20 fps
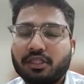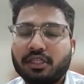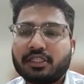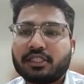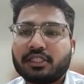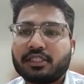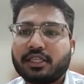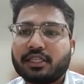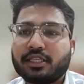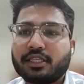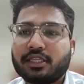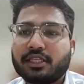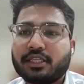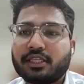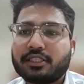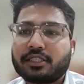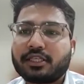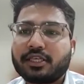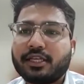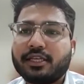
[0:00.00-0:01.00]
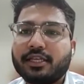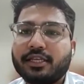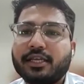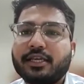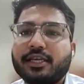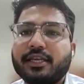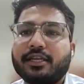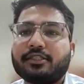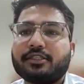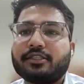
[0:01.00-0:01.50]
this sunscreen
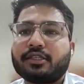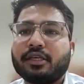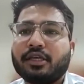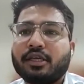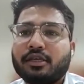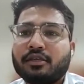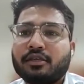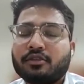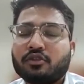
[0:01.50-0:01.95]
degrades.